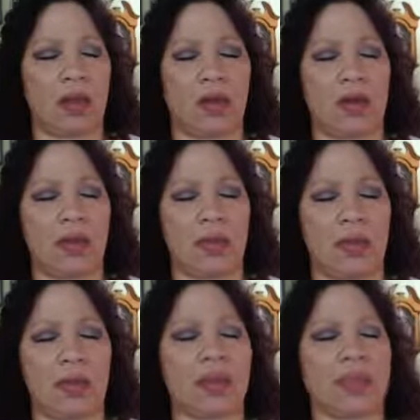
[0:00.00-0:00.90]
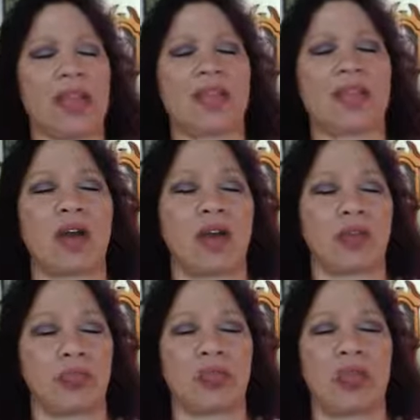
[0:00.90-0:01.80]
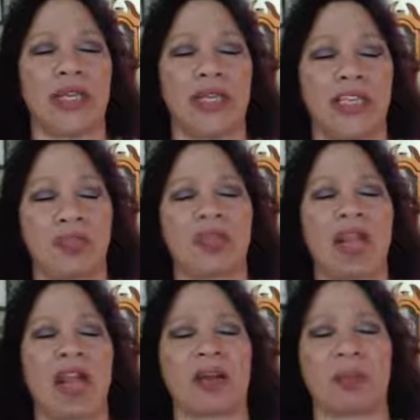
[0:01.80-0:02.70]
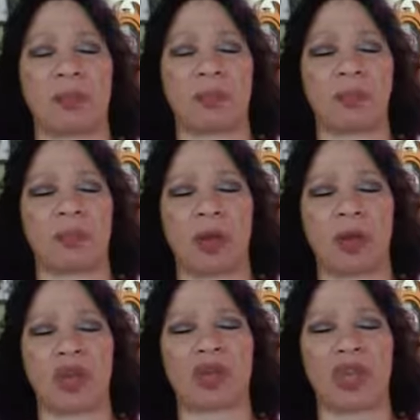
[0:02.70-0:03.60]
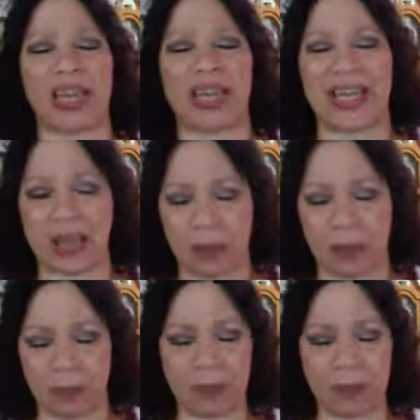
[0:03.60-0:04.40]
And I'm getting the color really deep, dark green.